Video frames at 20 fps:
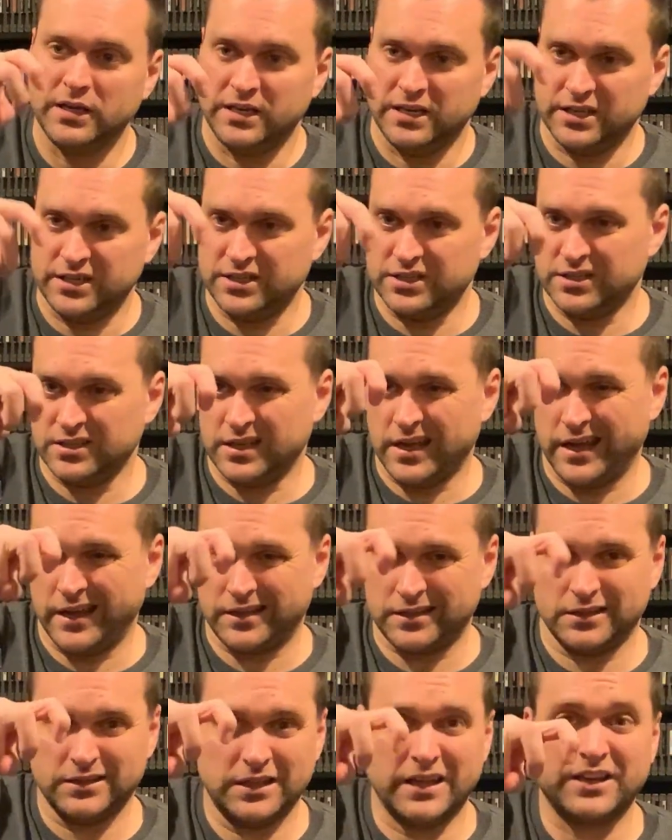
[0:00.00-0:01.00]
and
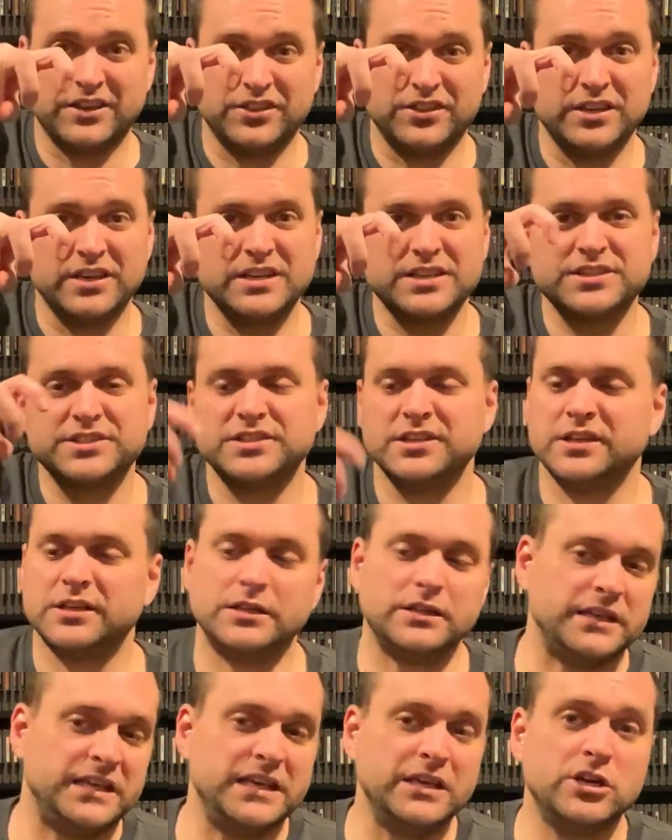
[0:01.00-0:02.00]
like this
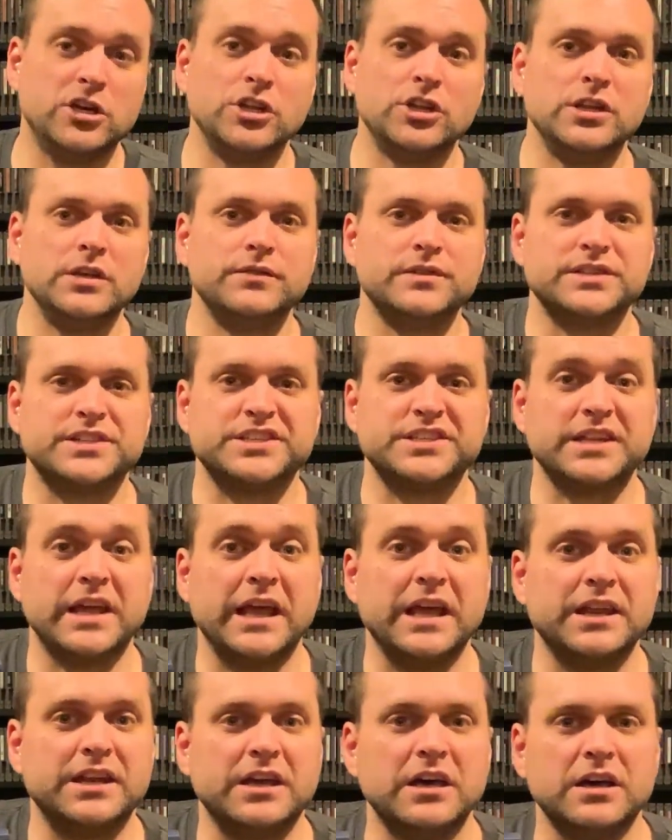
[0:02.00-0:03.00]
that he couldn't even
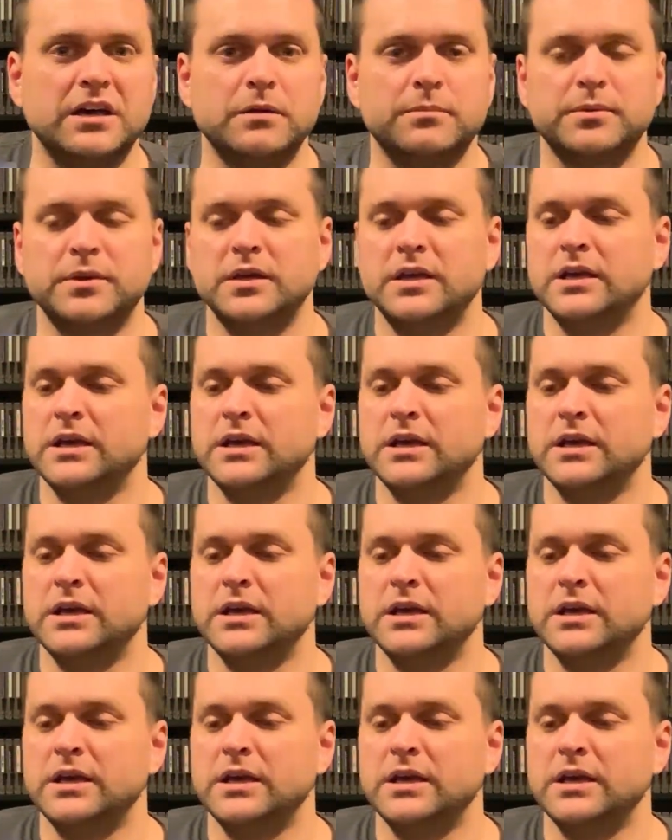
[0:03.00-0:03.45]
stand up,